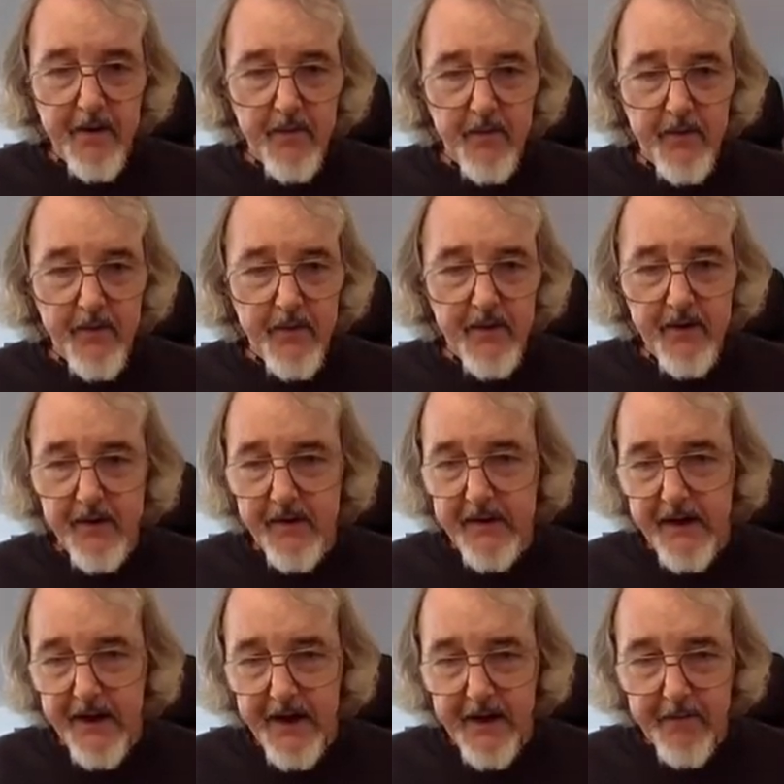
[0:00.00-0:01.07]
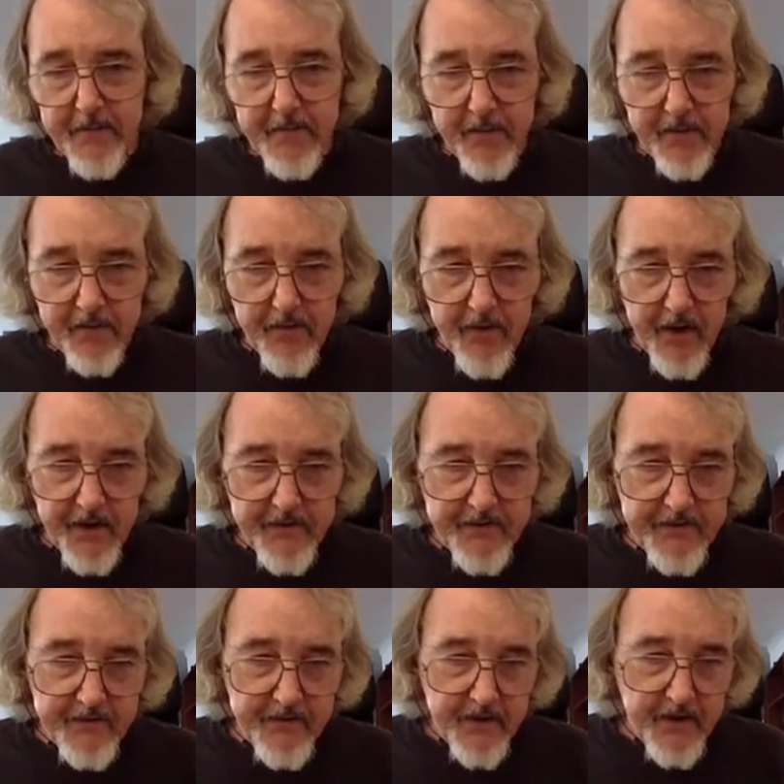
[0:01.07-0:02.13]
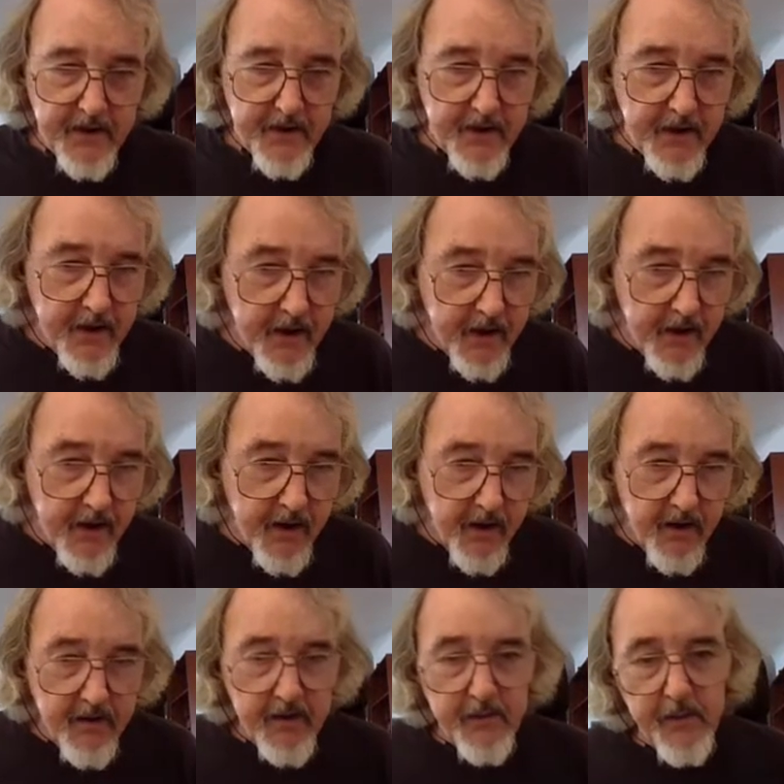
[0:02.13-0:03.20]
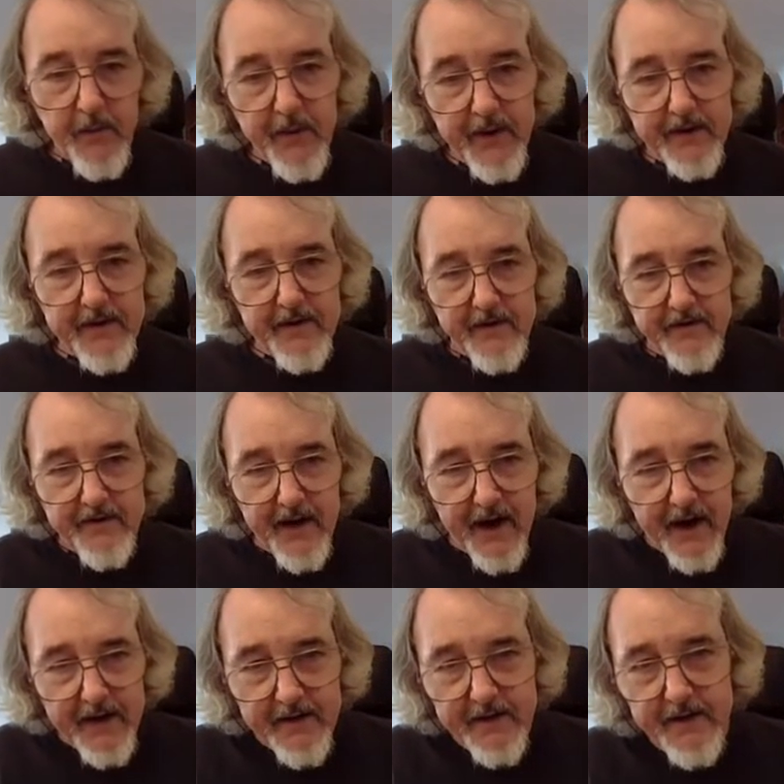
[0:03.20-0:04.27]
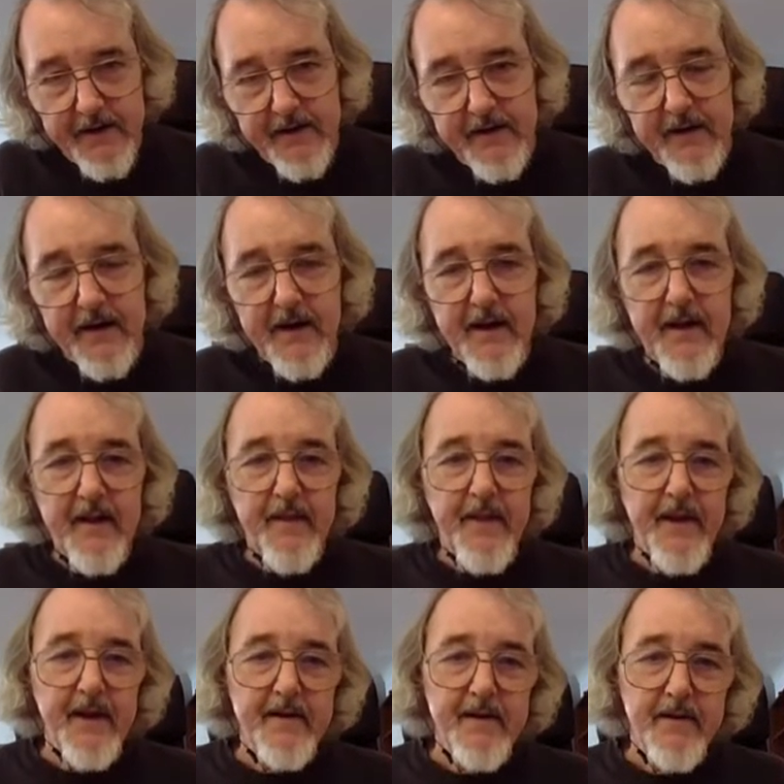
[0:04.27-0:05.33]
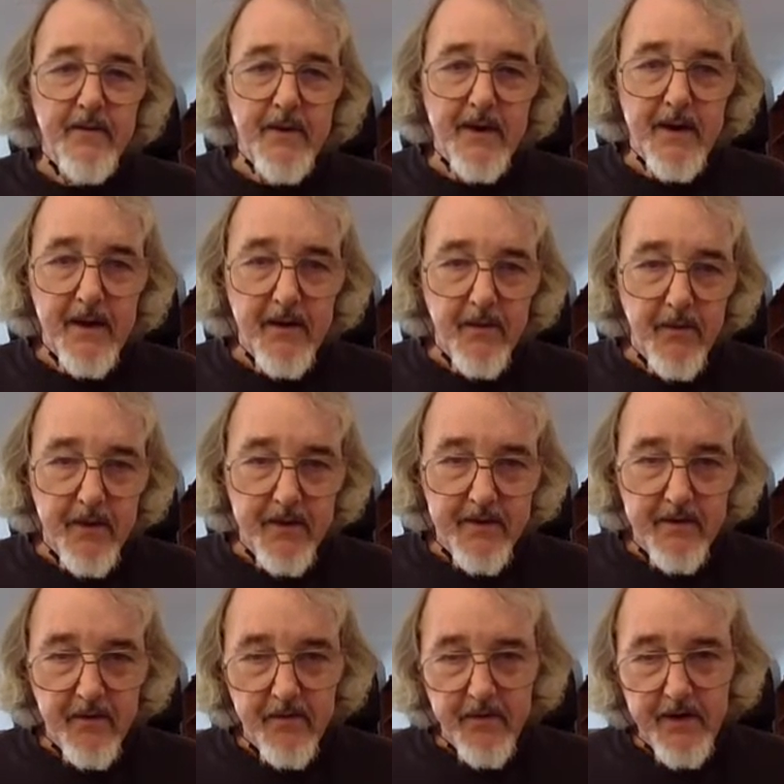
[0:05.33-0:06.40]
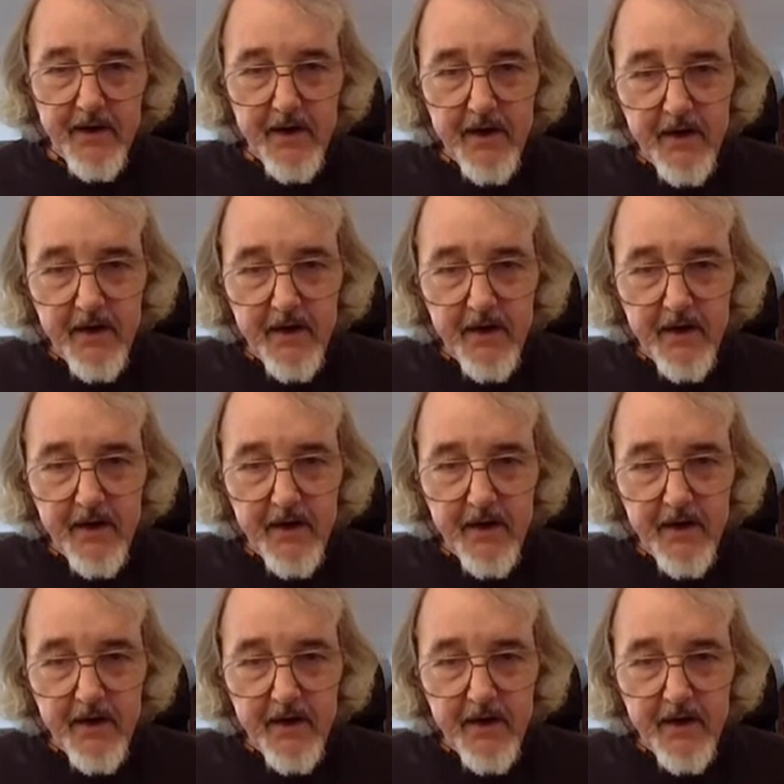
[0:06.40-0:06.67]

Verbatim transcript: but we came across here and we went up to this island. And then we went over